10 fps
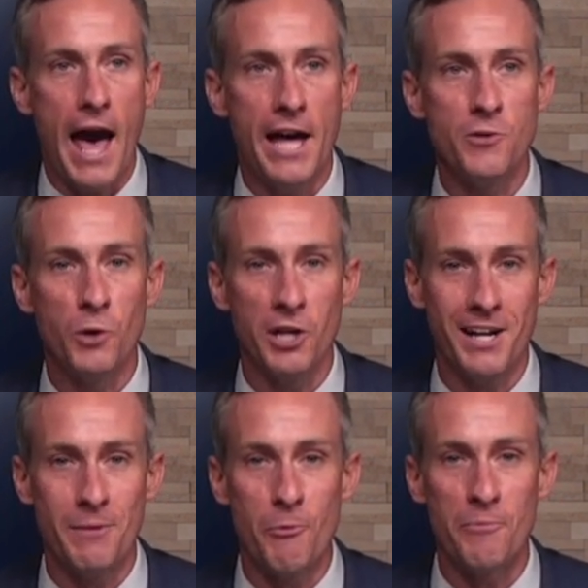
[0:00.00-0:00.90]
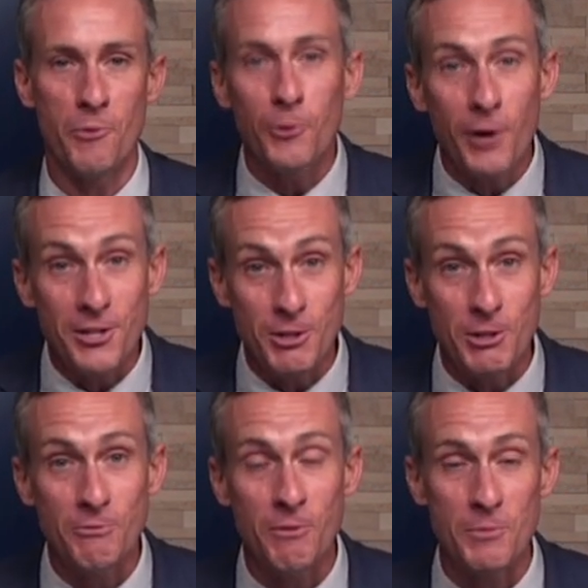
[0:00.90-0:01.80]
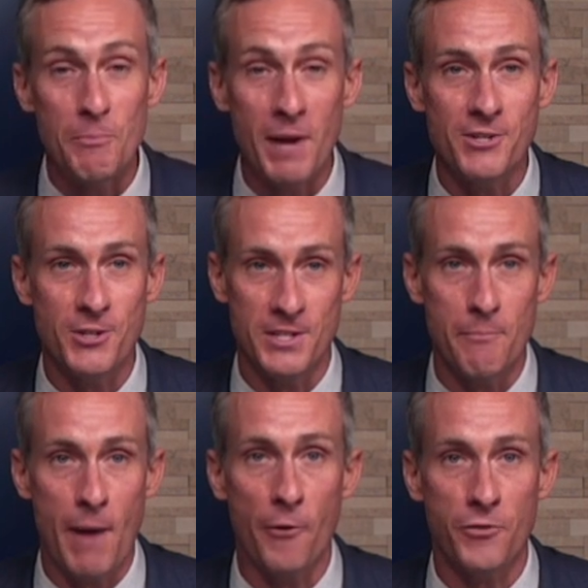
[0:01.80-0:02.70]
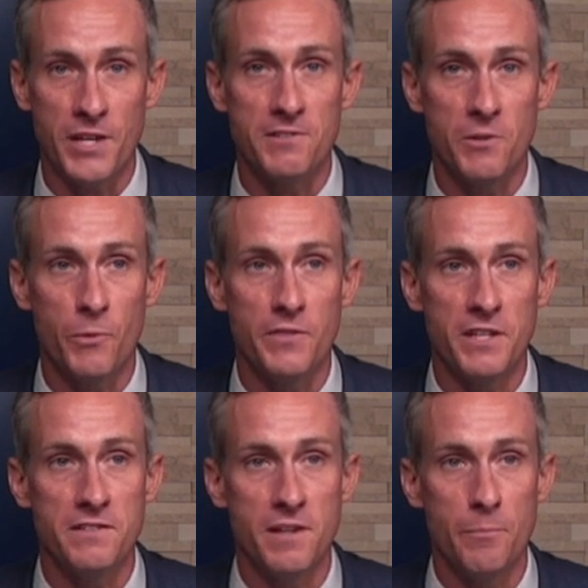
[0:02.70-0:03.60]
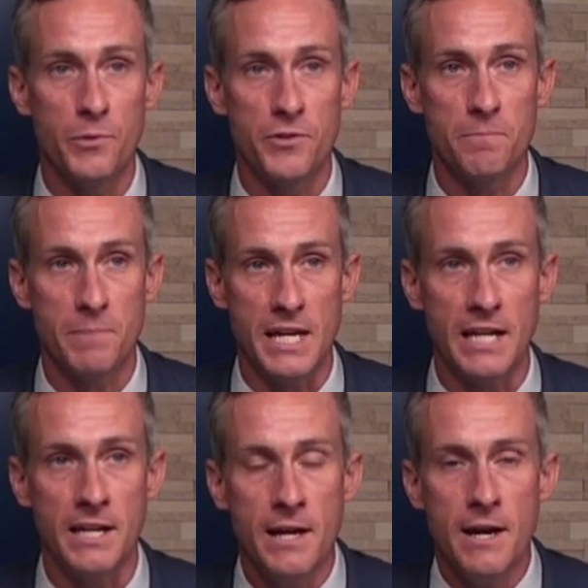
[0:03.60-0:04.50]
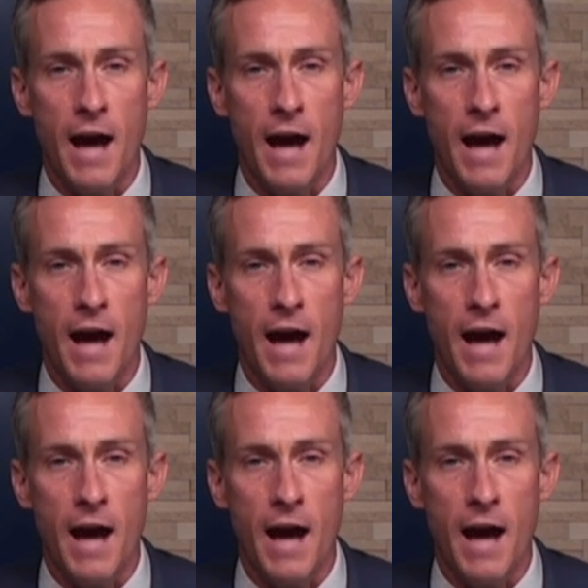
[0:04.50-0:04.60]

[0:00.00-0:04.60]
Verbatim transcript: And we're getting more and more questions from you patients about these and what these numbers mean.